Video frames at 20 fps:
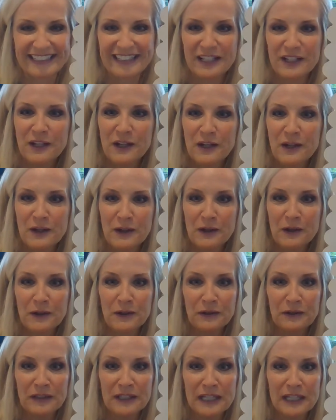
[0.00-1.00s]

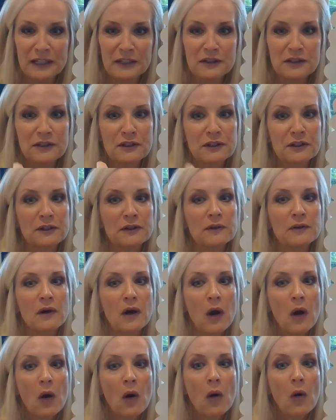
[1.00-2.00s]
You need to
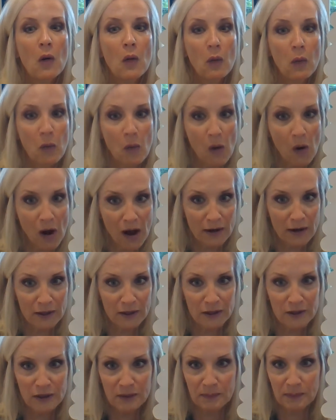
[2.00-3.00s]

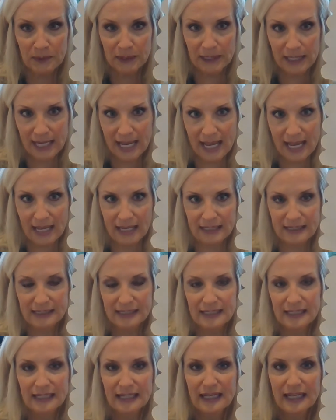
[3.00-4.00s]
water the plant